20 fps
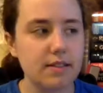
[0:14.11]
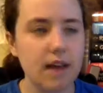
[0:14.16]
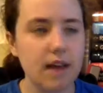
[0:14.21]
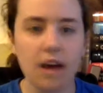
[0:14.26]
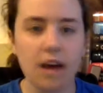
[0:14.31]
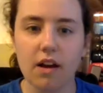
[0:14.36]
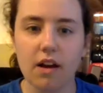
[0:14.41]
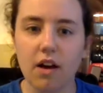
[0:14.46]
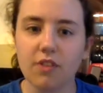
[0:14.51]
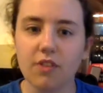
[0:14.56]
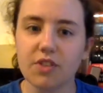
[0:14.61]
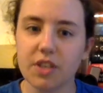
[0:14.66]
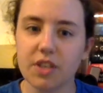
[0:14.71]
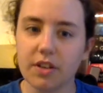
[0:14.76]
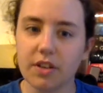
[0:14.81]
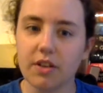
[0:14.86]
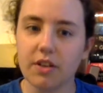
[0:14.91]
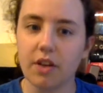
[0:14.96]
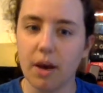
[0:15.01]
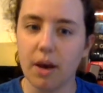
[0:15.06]
It's not
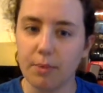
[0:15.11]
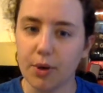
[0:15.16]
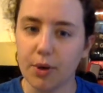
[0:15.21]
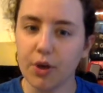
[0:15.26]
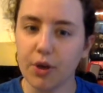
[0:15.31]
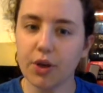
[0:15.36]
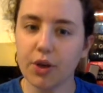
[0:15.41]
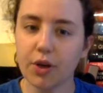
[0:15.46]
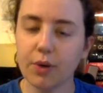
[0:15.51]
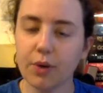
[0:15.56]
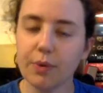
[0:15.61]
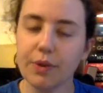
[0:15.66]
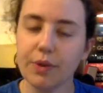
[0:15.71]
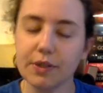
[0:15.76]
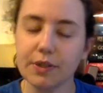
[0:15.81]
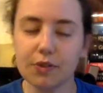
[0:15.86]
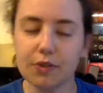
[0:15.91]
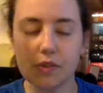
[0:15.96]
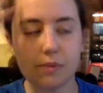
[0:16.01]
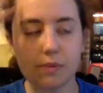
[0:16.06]
often a book
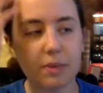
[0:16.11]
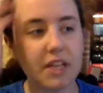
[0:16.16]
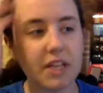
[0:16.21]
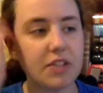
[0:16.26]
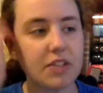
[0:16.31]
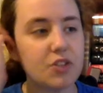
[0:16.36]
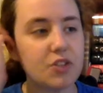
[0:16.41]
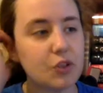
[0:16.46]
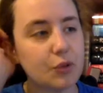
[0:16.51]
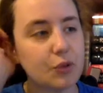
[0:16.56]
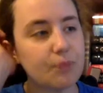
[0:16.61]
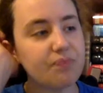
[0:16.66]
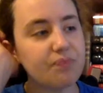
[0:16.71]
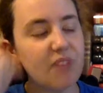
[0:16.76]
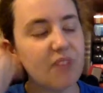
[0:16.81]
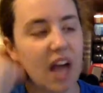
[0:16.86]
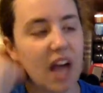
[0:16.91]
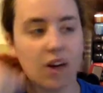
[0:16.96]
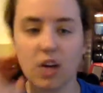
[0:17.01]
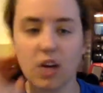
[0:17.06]
reduces me to
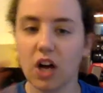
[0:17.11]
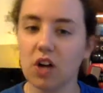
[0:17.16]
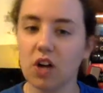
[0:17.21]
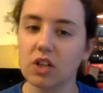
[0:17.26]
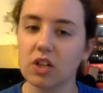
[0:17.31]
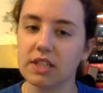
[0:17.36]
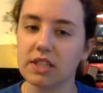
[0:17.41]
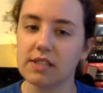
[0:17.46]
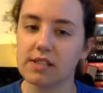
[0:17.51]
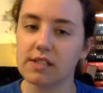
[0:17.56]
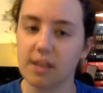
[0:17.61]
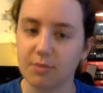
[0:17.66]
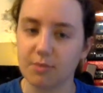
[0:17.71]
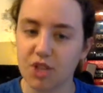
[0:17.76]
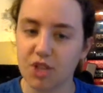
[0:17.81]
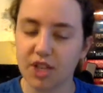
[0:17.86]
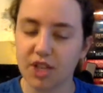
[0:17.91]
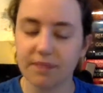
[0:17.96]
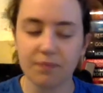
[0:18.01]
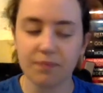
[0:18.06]
alcohol
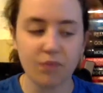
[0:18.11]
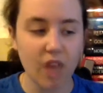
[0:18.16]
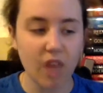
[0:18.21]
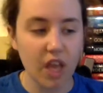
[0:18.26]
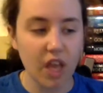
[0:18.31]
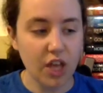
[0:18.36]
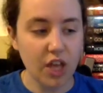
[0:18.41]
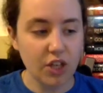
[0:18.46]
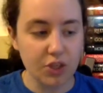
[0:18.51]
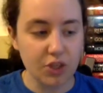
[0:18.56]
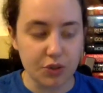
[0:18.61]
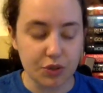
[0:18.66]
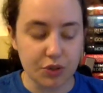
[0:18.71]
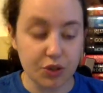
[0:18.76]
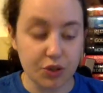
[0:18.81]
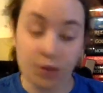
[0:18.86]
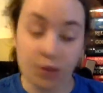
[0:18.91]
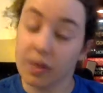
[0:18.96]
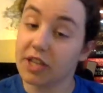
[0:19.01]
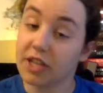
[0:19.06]
consumption
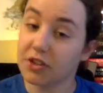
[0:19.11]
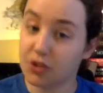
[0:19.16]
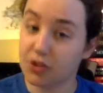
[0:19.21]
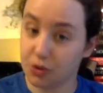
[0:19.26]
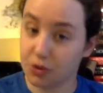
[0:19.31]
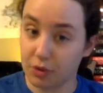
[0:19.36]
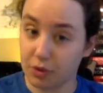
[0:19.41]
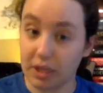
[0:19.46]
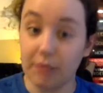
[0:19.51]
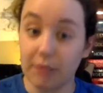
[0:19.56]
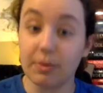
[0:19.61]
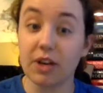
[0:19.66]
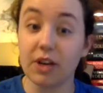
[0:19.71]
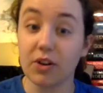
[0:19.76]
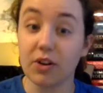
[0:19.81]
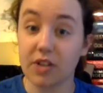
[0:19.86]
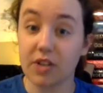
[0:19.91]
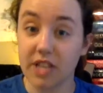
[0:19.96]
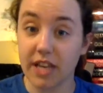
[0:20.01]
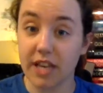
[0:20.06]
due to extreme
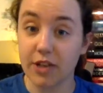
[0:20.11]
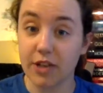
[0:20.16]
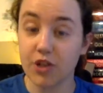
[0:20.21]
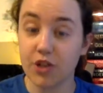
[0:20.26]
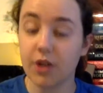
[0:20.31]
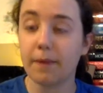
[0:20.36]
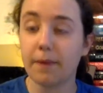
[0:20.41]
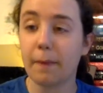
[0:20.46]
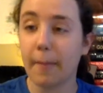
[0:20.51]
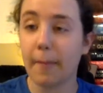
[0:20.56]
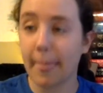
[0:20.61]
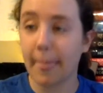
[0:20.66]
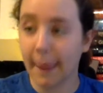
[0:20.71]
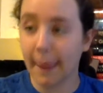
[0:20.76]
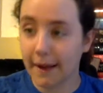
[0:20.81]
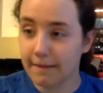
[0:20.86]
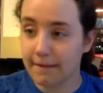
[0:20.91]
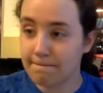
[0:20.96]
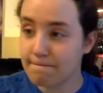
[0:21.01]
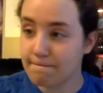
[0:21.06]
irritation,
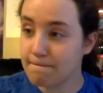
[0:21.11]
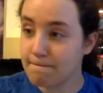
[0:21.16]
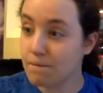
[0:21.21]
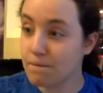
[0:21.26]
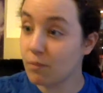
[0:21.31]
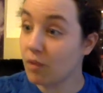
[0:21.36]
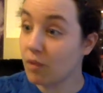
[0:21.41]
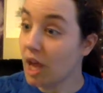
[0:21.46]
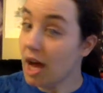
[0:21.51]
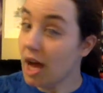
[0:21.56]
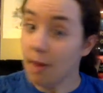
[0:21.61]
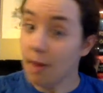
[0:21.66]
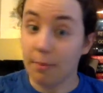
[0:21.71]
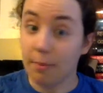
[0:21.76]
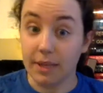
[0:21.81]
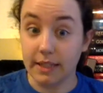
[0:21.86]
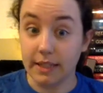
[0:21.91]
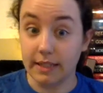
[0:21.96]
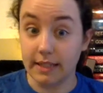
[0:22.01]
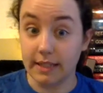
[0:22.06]

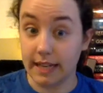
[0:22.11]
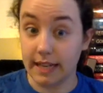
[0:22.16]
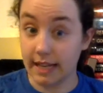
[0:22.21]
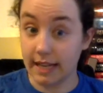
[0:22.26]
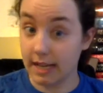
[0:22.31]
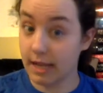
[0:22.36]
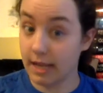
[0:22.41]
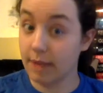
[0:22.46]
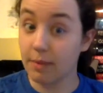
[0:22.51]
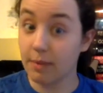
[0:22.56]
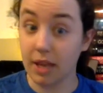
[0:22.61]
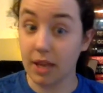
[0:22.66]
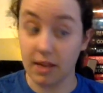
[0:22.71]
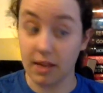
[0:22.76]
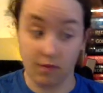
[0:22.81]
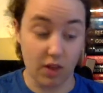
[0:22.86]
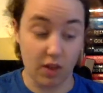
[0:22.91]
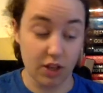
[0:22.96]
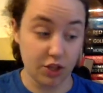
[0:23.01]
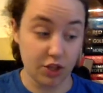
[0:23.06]
but damn
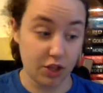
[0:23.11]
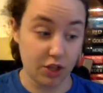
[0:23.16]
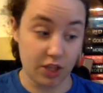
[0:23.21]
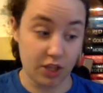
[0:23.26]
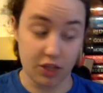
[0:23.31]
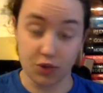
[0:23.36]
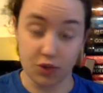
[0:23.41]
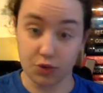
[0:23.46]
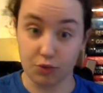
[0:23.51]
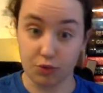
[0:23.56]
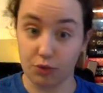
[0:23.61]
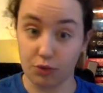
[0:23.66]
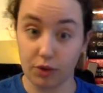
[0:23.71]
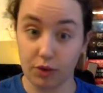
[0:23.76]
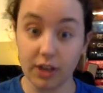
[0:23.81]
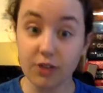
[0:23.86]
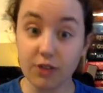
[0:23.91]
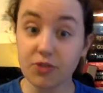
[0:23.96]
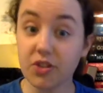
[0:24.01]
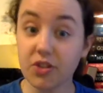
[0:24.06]
if the
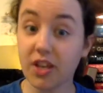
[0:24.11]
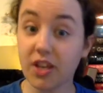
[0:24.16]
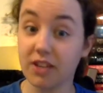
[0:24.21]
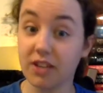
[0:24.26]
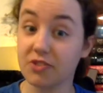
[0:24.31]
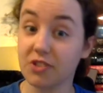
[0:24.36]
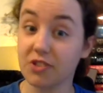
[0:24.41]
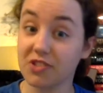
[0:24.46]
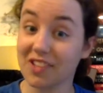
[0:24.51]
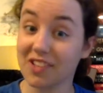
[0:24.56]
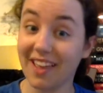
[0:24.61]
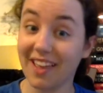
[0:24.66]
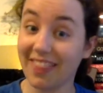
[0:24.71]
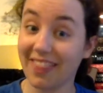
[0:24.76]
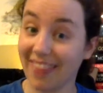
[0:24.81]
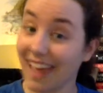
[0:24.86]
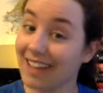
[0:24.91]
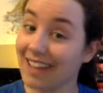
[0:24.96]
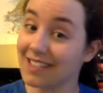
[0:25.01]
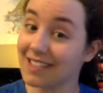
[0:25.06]
traitor's kiss doesn't
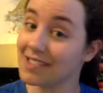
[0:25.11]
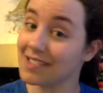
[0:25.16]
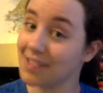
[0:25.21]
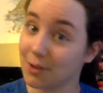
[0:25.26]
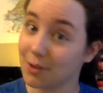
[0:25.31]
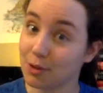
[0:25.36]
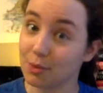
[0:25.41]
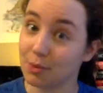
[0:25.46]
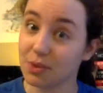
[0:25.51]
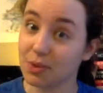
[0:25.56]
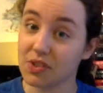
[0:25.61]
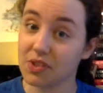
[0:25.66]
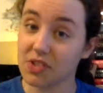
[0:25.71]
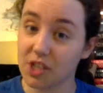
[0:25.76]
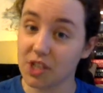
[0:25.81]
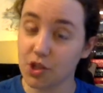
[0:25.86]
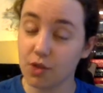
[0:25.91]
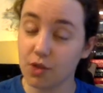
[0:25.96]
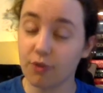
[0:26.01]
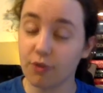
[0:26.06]
get that dishonorable
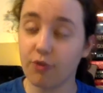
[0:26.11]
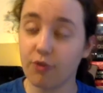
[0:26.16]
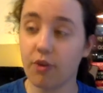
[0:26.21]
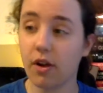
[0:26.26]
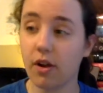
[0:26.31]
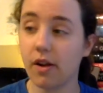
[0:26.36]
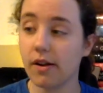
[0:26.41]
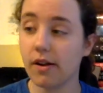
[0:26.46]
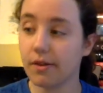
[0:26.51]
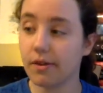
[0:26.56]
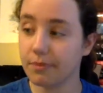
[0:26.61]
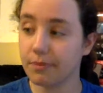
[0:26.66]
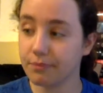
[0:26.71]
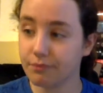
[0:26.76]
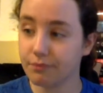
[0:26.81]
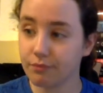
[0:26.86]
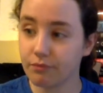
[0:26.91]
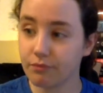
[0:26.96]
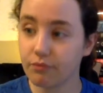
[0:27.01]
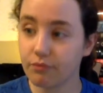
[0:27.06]
distinction
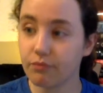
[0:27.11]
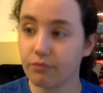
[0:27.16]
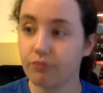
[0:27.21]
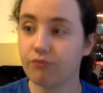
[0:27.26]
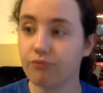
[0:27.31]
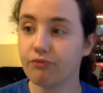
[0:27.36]
from.